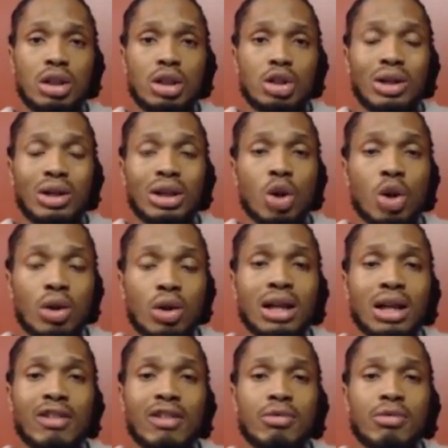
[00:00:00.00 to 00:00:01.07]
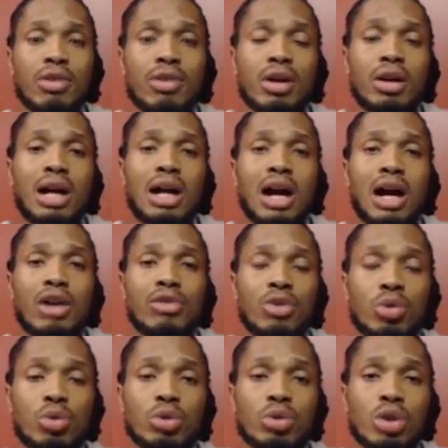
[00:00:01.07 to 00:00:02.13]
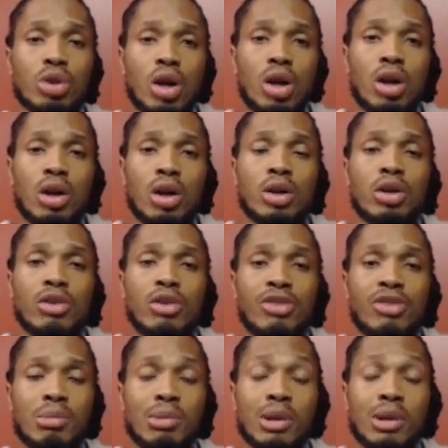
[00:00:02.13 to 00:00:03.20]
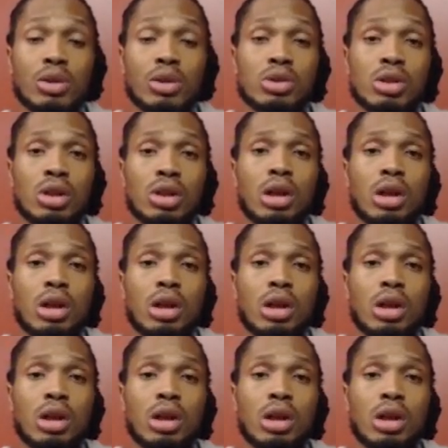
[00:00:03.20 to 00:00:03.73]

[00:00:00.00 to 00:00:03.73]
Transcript: So I know a lot of our viewers are females,